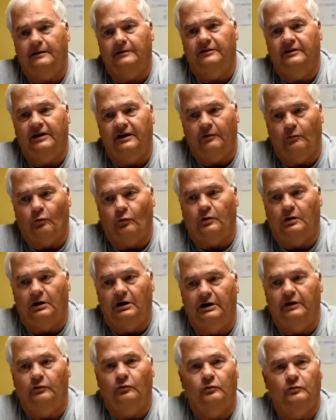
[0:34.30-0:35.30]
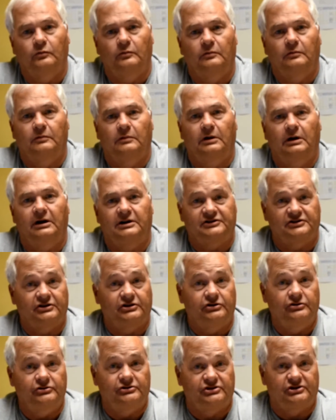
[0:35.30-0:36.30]
day one
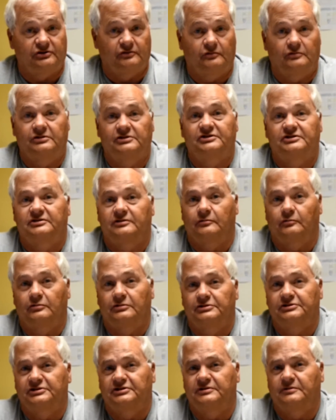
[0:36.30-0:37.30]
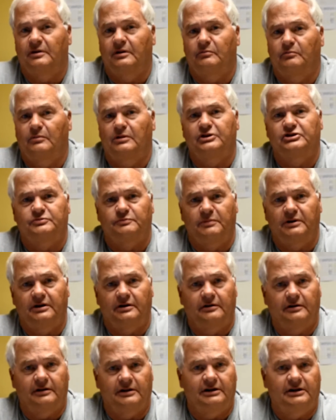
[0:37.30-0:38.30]
execution was much
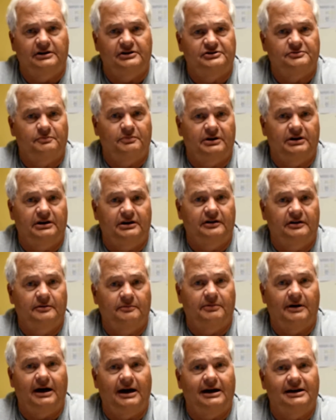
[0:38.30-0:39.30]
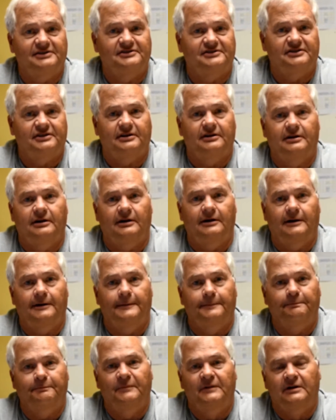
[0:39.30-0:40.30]
better than it's been in the past.
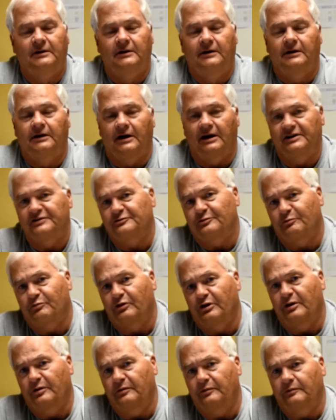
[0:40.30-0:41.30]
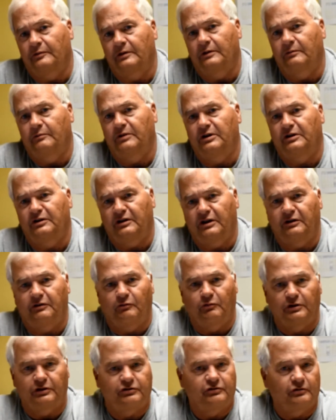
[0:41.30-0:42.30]
Guys were we
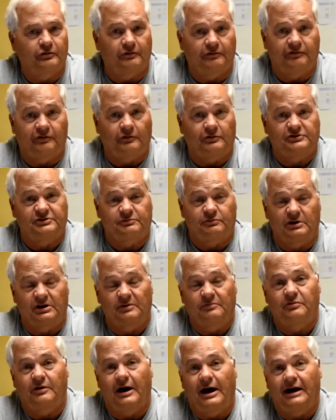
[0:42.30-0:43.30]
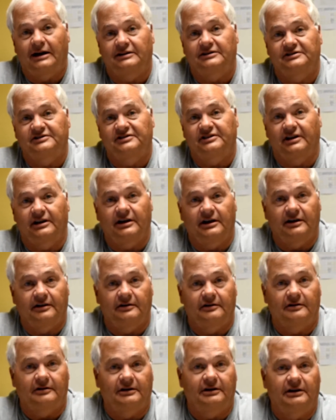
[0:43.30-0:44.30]
went through a full spring practice
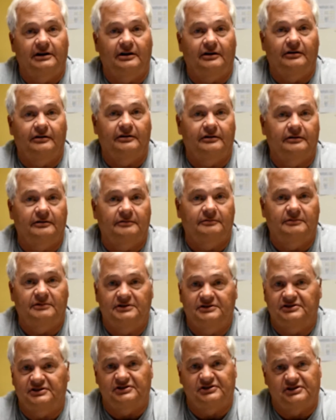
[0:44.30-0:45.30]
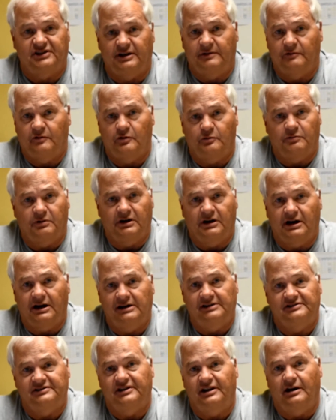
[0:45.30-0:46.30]
together, and now it's the same group of
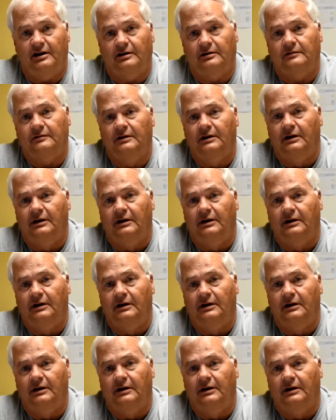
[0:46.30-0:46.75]
guys now.